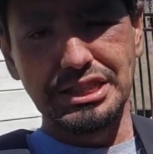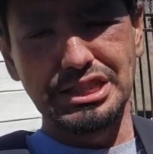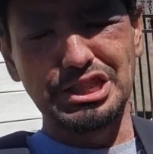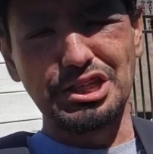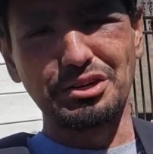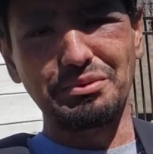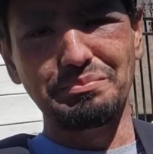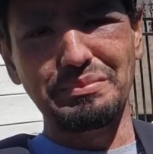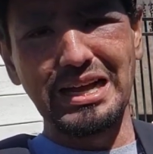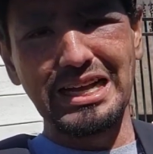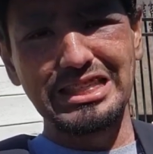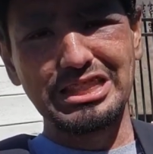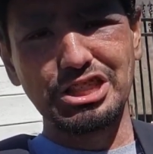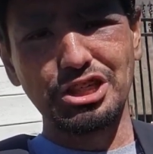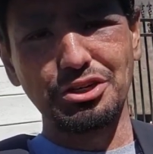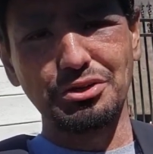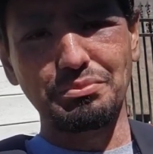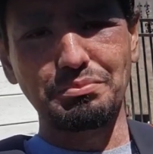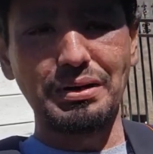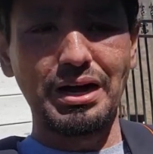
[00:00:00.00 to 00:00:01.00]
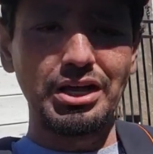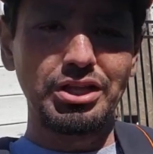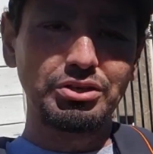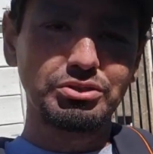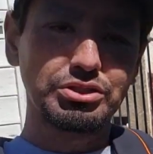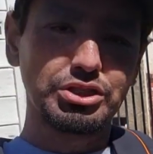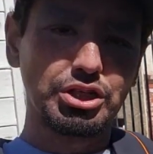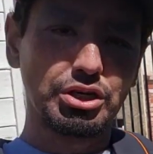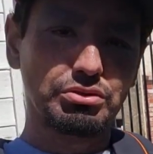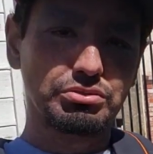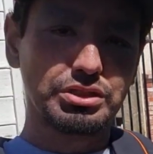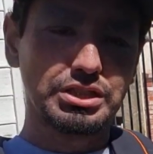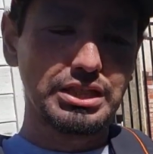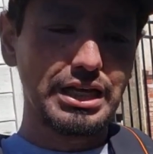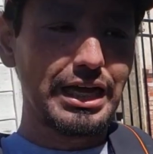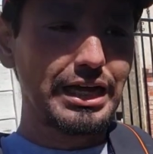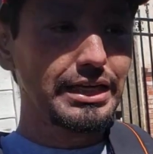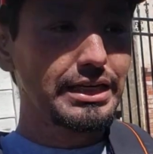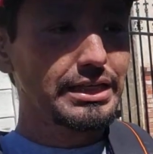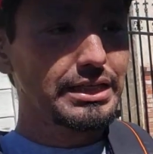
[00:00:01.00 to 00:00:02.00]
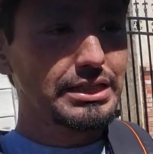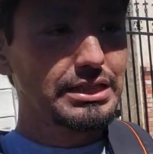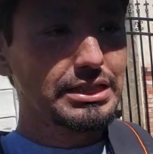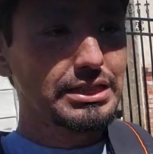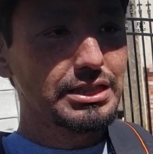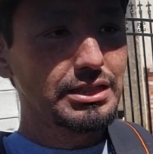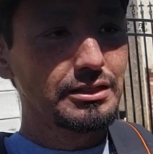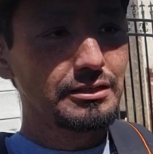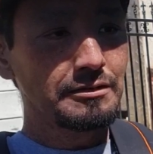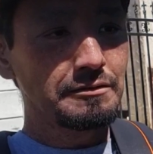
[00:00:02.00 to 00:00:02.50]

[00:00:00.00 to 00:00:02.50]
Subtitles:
Dermatomyositis.